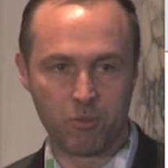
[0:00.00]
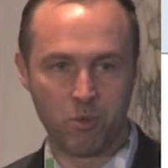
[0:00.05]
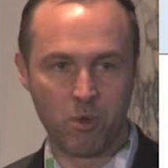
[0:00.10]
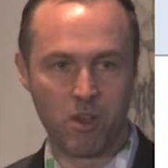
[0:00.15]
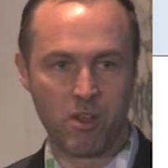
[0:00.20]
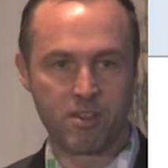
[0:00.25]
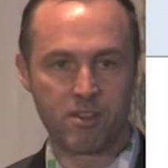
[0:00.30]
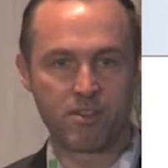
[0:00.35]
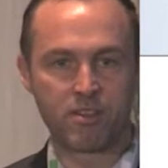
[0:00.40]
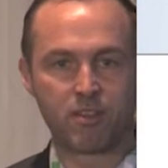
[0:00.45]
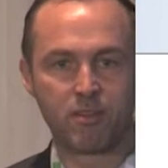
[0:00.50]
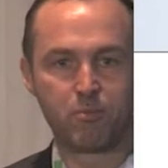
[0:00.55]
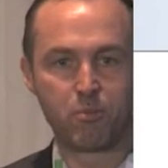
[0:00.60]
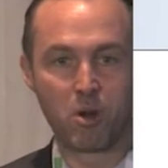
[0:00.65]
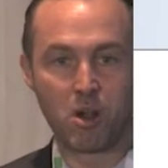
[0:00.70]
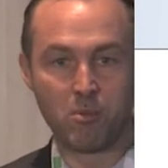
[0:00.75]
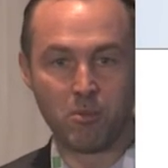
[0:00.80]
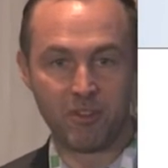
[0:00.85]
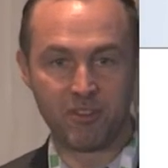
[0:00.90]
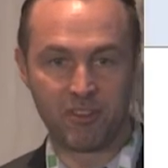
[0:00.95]
with
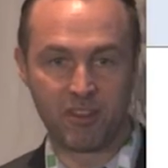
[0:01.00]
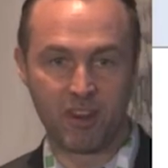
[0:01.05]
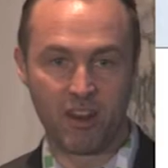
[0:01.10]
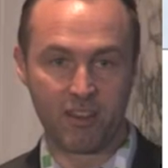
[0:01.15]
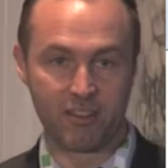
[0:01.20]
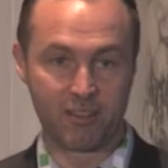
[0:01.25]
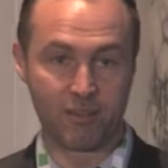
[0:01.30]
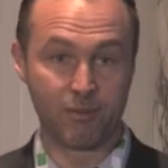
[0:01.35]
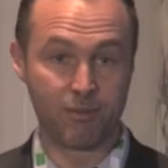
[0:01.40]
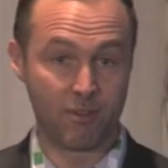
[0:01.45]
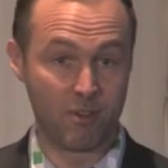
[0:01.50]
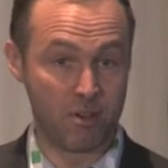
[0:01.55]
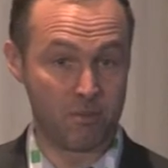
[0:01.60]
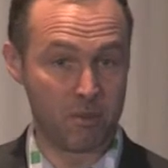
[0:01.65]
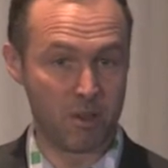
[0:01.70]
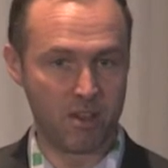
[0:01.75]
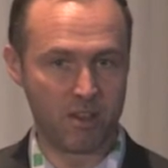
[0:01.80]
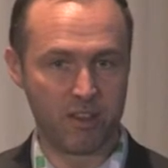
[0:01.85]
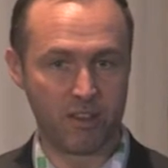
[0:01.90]
primary CNS lymphoma,